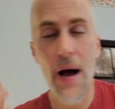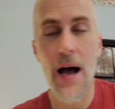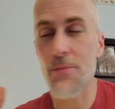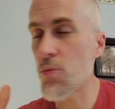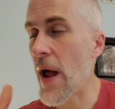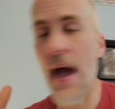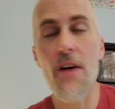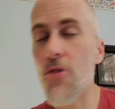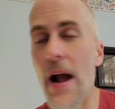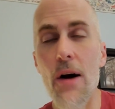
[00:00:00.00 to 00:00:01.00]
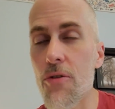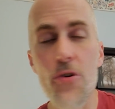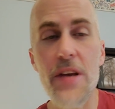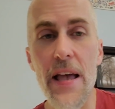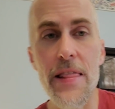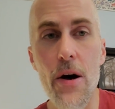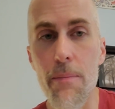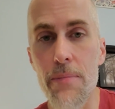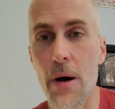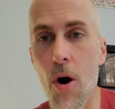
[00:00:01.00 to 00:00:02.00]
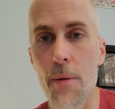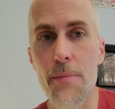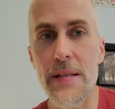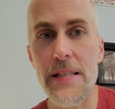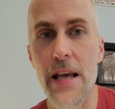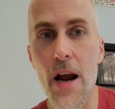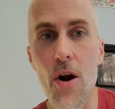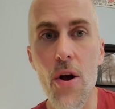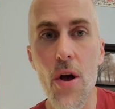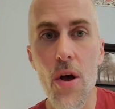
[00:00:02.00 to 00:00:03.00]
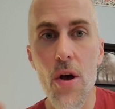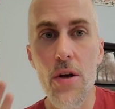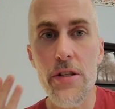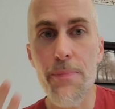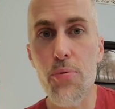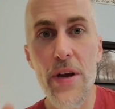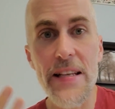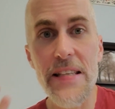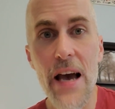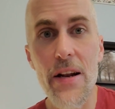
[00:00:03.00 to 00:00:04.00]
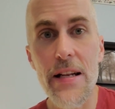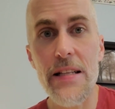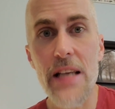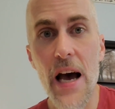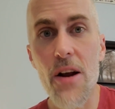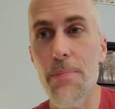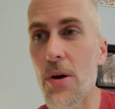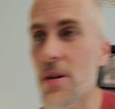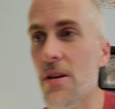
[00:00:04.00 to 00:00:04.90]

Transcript: bombs, whatever, however you're getting the, the armaments there to bring down an entire building.